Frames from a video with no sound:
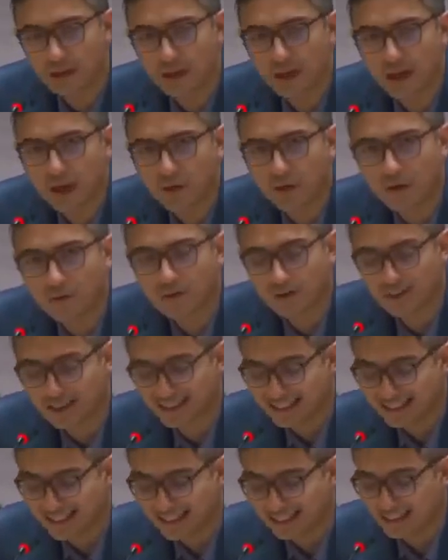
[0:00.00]
However, the
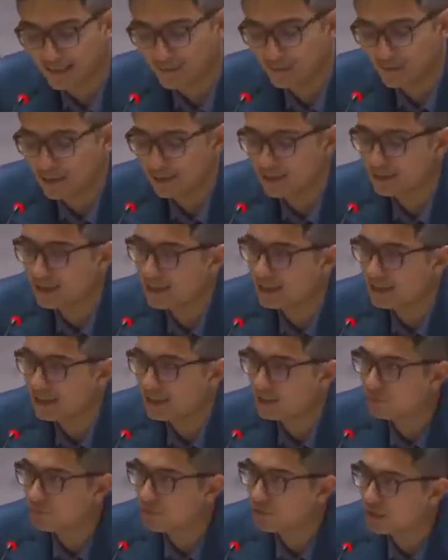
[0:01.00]
sentiment that he
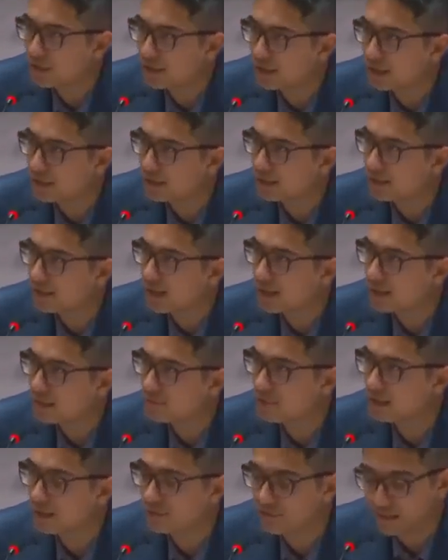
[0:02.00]
communicated has
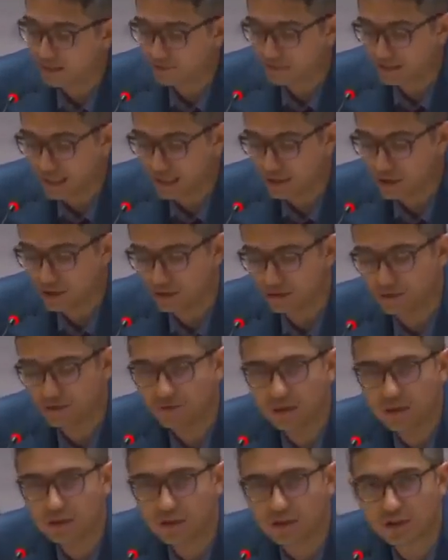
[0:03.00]
been a foundational
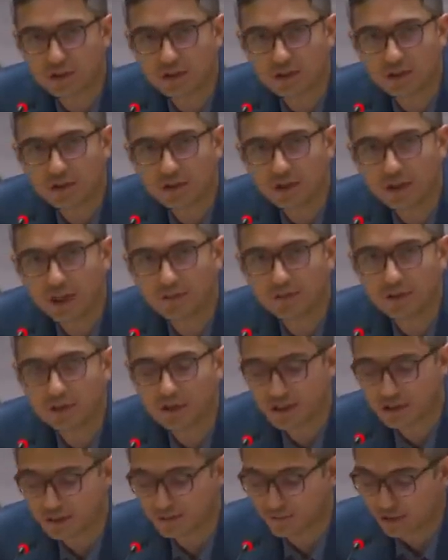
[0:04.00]
feature of the
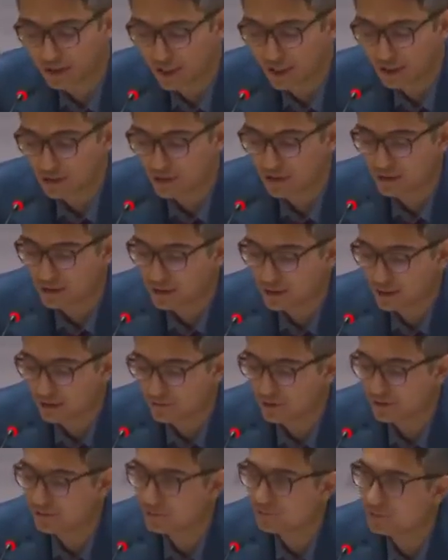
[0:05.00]
justifications
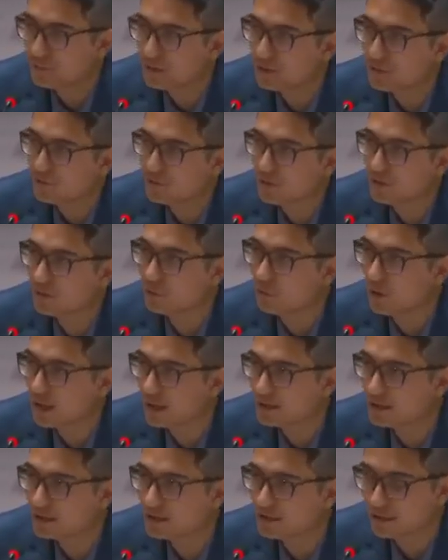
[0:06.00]
given for the
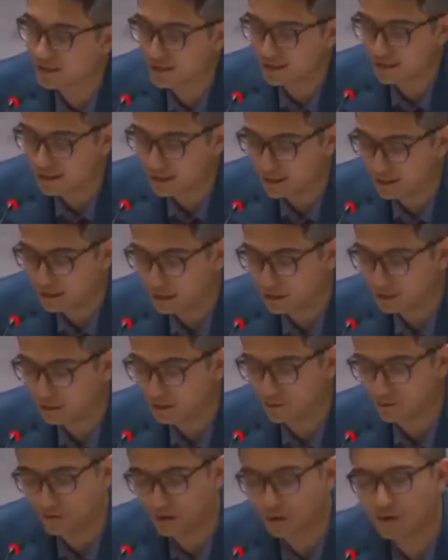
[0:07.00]
West's
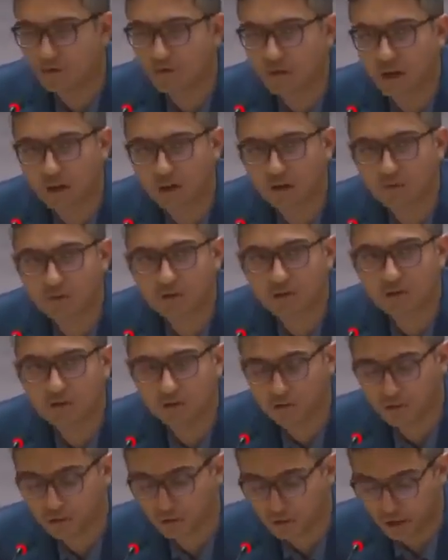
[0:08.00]
continued flow of arms
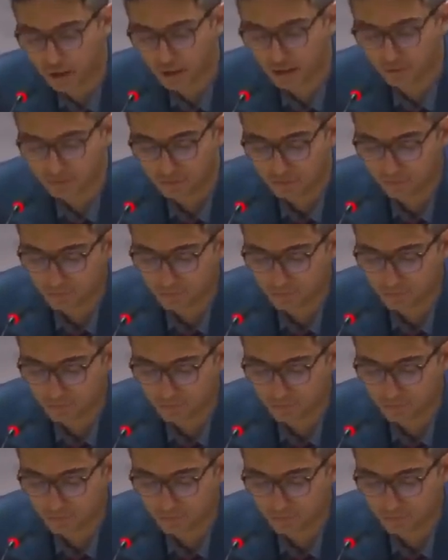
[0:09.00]
to Ukraine.